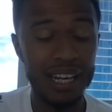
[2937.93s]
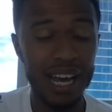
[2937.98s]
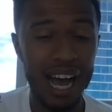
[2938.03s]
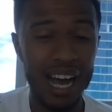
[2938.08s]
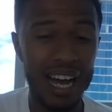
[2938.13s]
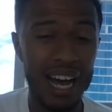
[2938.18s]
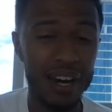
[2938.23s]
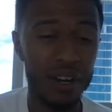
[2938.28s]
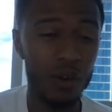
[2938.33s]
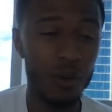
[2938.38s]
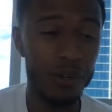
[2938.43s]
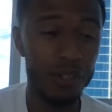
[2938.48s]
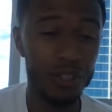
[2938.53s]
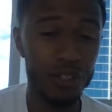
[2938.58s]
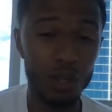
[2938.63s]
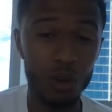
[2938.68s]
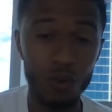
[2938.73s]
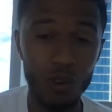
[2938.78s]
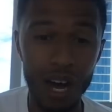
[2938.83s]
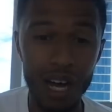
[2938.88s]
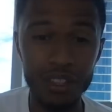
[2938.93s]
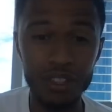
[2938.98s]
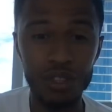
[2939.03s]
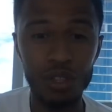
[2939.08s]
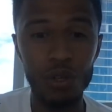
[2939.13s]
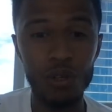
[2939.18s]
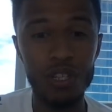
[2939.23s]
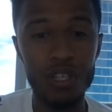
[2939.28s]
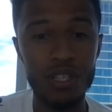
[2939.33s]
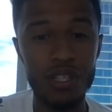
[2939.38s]
I got to go to
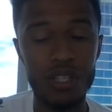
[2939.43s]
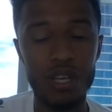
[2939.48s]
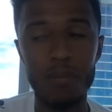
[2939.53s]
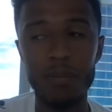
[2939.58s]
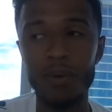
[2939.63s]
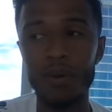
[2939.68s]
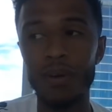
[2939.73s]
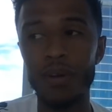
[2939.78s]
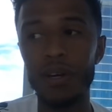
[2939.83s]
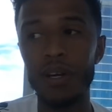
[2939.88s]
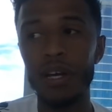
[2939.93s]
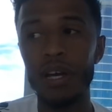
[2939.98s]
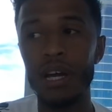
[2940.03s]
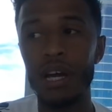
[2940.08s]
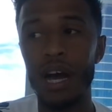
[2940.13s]
Toronto this summer.